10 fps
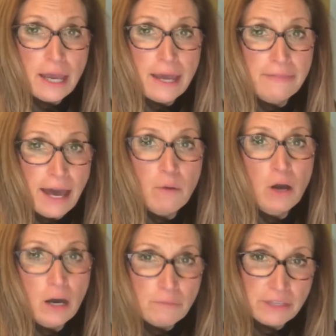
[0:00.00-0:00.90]
and that
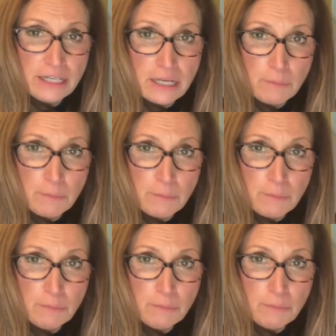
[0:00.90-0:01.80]
will help thicken up your
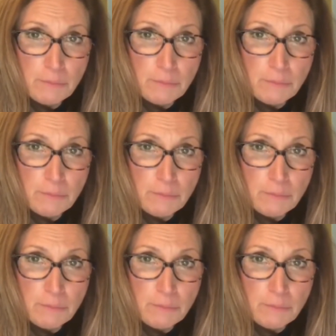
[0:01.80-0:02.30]
soup as well.